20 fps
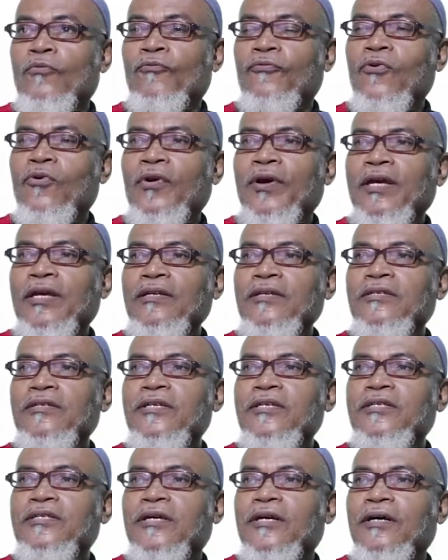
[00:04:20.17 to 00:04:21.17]
For
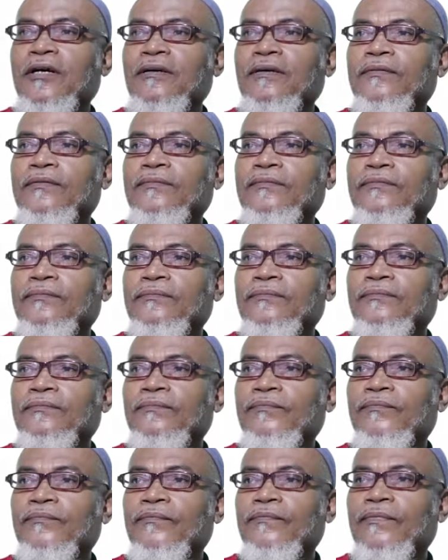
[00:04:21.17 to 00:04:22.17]
integer,
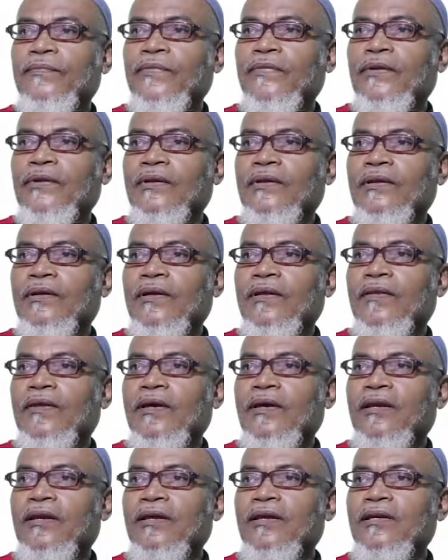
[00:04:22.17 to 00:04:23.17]

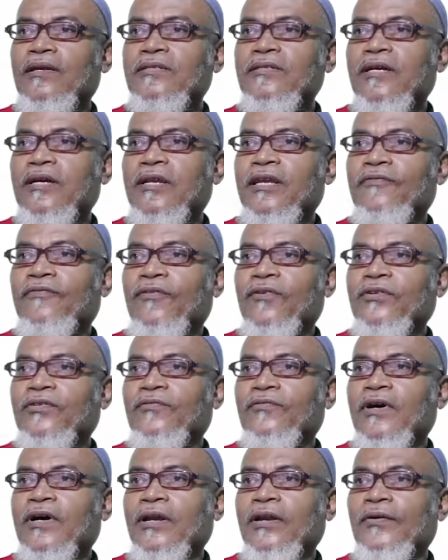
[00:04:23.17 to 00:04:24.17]
there is a default
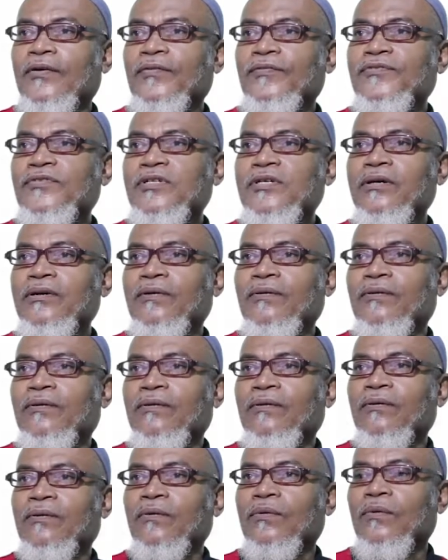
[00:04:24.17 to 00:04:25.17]
value of 0,
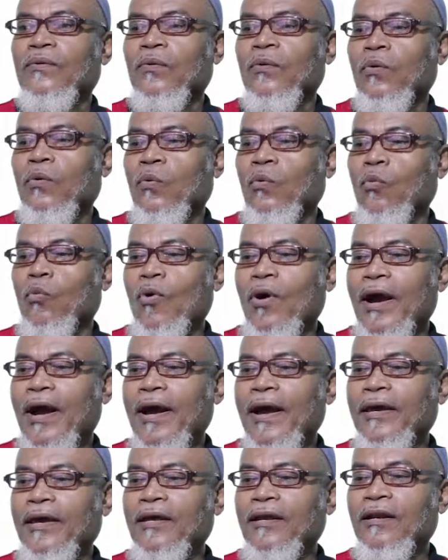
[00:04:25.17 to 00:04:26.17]

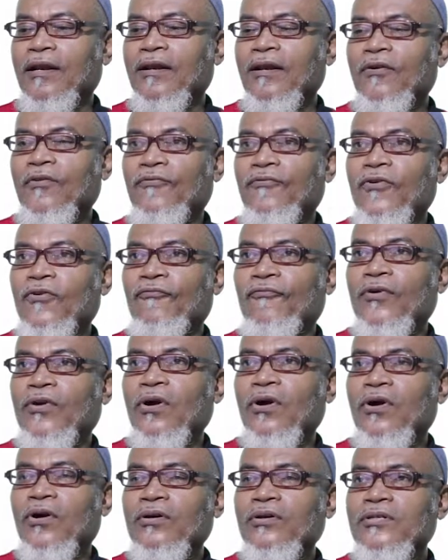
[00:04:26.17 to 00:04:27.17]
while for
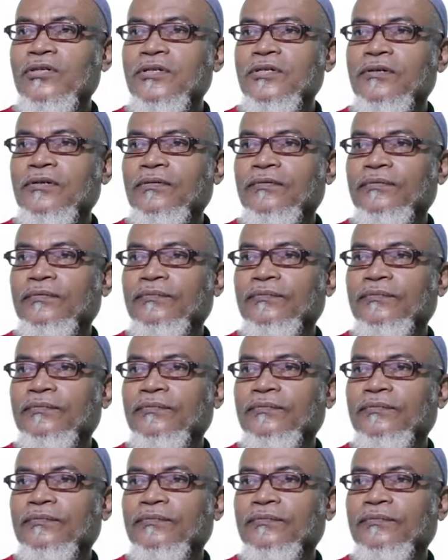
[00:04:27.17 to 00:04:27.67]
float,